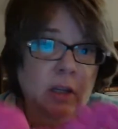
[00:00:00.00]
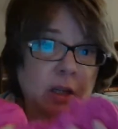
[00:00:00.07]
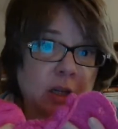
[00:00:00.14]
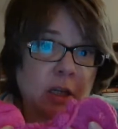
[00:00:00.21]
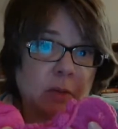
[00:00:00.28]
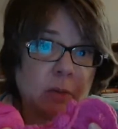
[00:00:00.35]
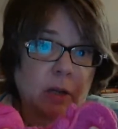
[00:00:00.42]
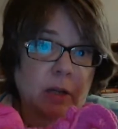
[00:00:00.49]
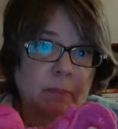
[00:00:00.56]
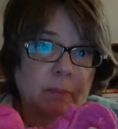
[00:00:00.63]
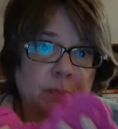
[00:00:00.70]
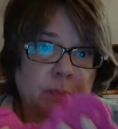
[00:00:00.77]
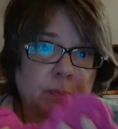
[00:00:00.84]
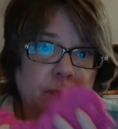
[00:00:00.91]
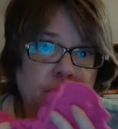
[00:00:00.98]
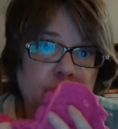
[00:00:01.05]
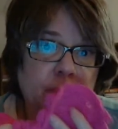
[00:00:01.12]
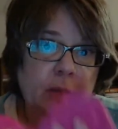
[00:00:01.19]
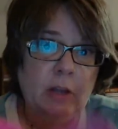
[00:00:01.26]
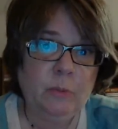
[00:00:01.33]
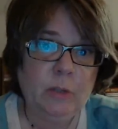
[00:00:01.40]
Anyway,
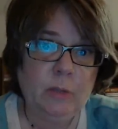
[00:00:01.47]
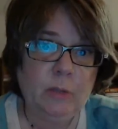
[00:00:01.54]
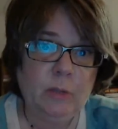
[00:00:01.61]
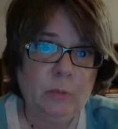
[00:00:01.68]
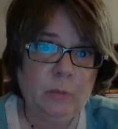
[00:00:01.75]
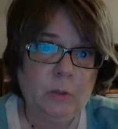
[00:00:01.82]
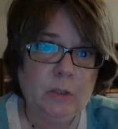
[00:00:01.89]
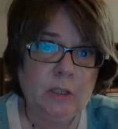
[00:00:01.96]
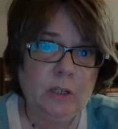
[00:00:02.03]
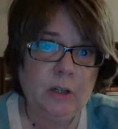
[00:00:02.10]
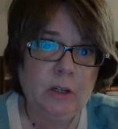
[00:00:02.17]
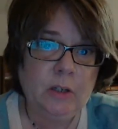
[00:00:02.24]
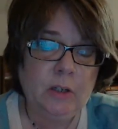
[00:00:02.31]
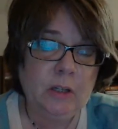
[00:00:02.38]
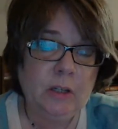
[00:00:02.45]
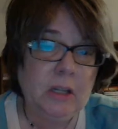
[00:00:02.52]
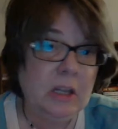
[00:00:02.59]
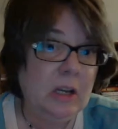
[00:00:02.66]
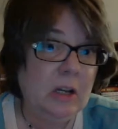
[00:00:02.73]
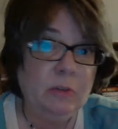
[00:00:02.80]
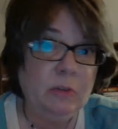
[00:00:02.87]
that's what I've been working on,
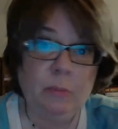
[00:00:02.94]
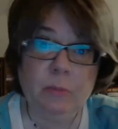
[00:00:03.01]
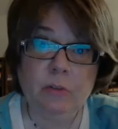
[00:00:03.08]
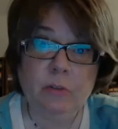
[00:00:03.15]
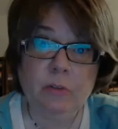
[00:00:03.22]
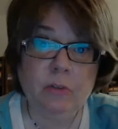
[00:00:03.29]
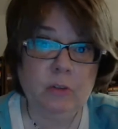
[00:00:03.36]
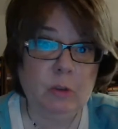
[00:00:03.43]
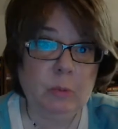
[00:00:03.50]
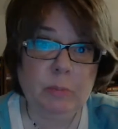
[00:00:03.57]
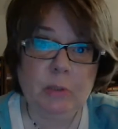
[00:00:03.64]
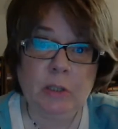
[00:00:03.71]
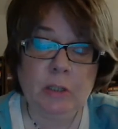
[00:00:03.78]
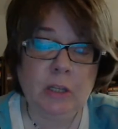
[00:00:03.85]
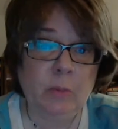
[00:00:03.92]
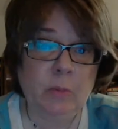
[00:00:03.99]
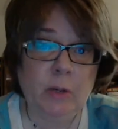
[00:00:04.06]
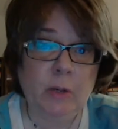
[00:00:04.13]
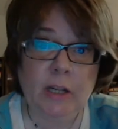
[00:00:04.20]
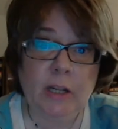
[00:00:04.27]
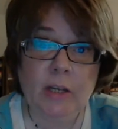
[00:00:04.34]
and I'll still be plugging
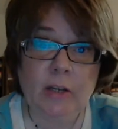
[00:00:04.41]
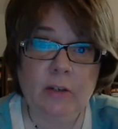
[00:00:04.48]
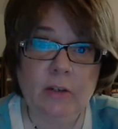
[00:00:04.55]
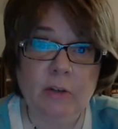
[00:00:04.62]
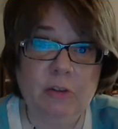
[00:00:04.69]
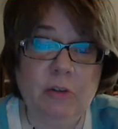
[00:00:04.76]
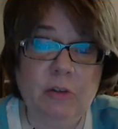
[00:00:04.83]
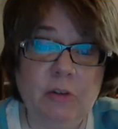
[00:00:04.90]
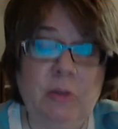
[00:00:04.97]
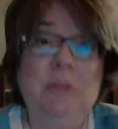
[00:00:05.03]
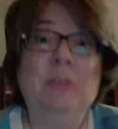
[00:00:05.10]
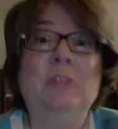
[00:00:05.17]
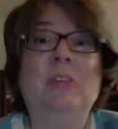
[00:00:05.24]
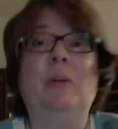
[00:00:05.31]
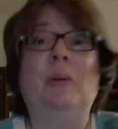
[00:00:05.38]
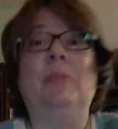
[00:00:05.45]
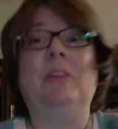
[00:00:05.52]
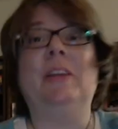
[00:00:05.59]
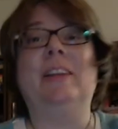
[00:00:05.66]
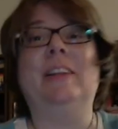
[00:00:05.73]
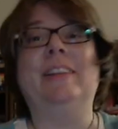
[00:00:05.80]
away at it, and I'll show you
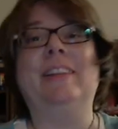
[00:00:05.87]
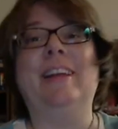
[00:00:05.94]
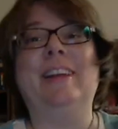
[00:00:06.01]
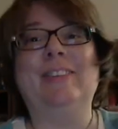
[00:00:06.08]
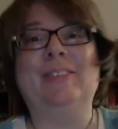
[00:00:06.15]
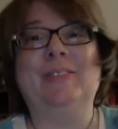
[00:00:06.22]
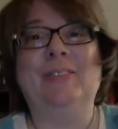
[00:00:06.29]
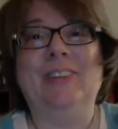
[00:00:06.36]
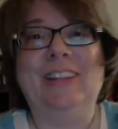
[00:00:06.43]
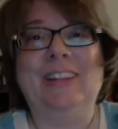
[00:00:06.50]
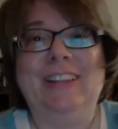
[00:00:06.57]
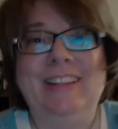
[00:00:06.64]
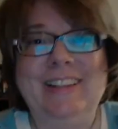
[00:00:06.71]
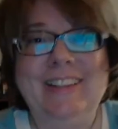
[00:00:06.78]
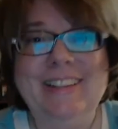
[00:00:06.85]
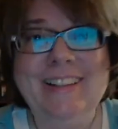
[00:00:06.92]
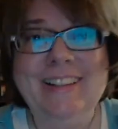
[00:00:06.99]
something next week.